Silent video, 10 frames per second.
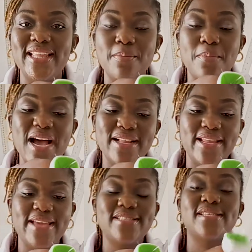
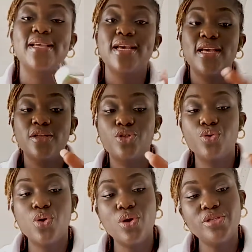magnet to
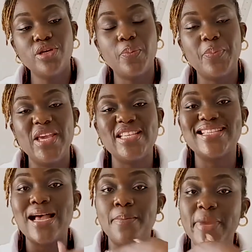hold your pins
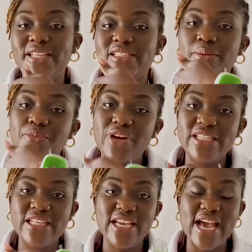and make them
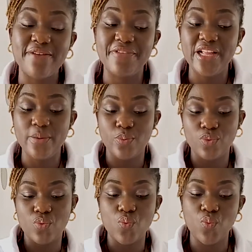readily available